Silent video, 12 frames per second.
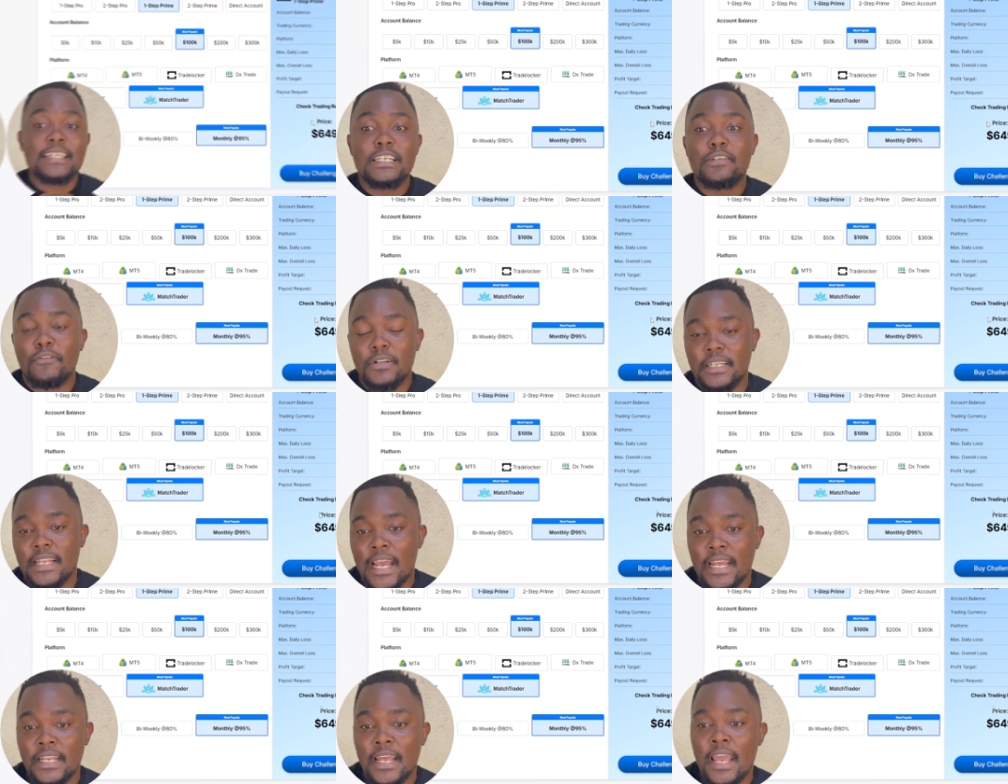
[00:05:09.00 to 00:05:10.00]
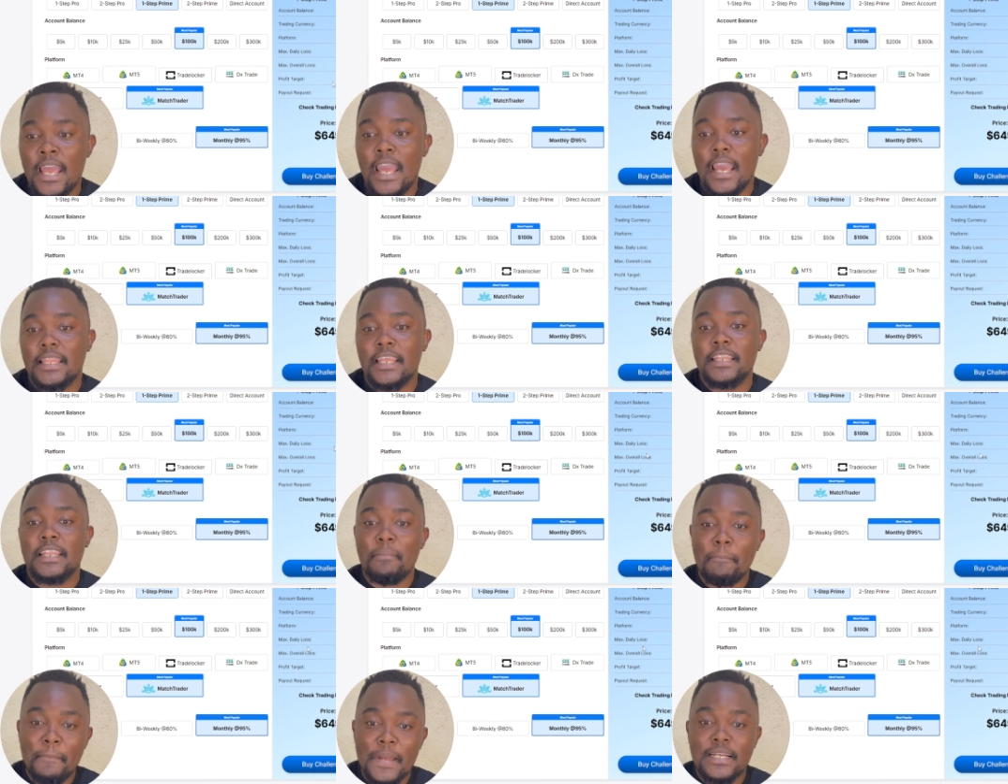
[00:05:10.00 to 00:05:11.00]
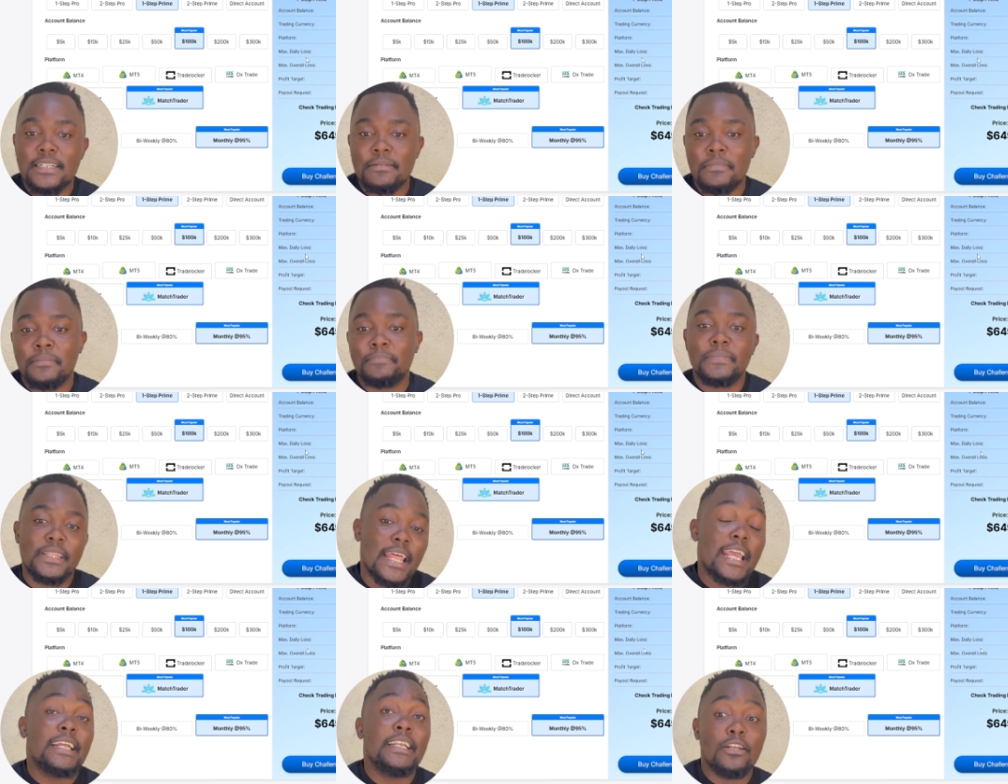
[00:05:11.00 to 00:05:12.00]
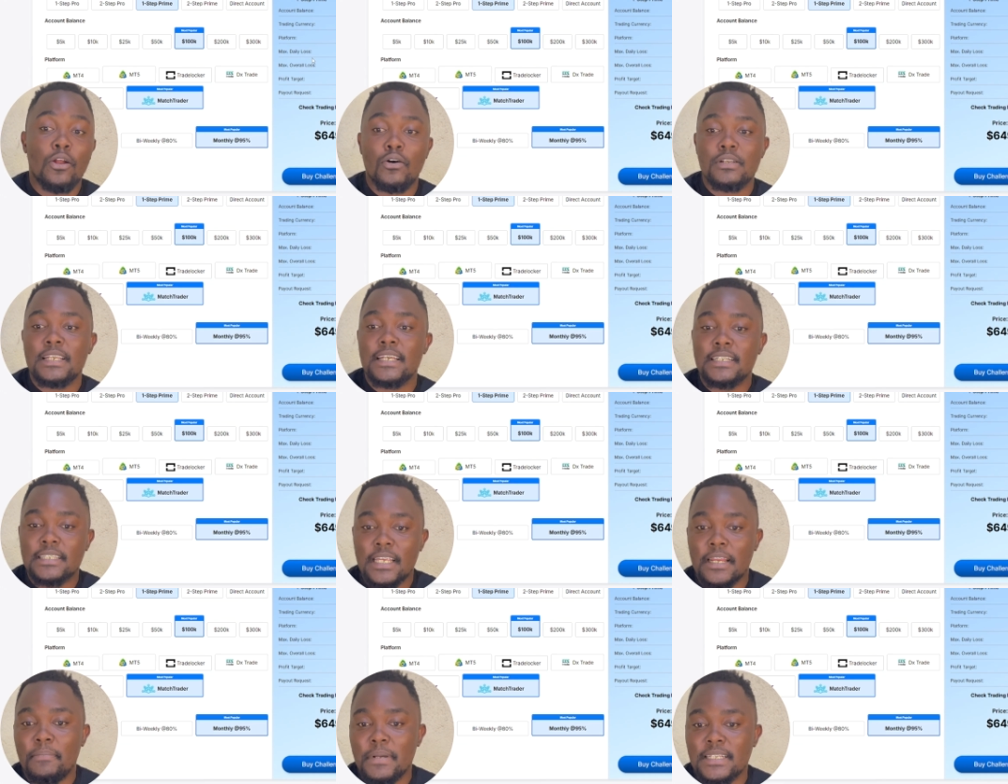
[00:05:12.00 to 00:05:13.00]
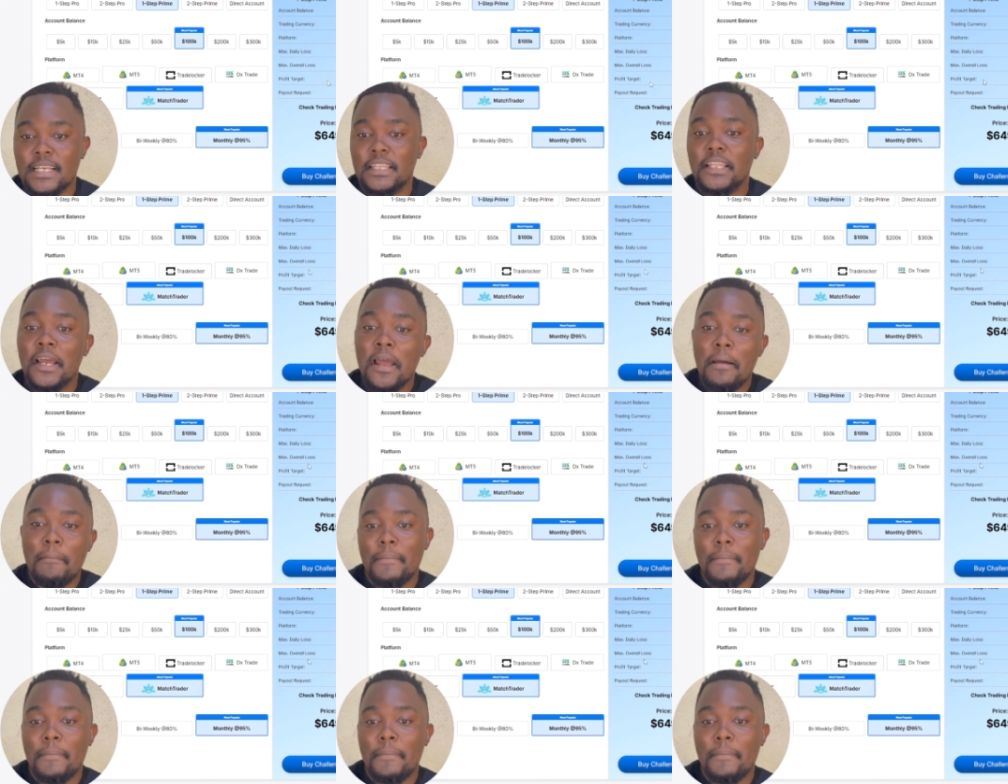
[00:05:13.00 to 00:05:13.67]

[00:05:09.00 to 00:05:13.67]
649, and then the maximum daily loss is 3%,